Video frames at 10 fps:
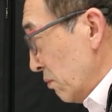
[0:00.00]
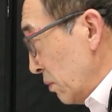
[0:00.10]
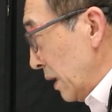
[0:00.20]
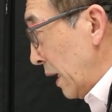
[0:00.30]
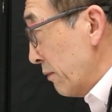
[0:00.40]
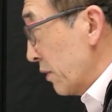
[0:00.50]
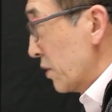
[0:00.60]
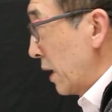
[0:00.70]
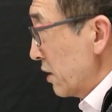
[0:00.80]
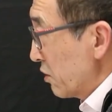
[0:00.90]
really
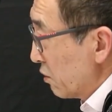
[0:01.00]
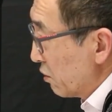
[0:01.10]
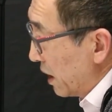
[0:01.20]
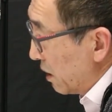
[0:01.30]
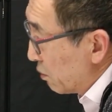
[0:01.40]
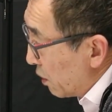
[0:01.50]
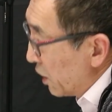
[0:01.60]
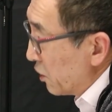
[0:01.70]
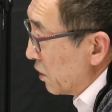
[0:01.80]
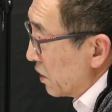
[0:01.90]
emphasize the
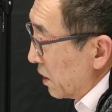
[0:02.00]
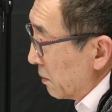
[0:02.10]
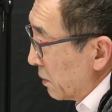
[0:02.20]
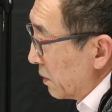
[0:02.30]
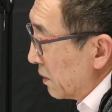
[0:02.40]
relationship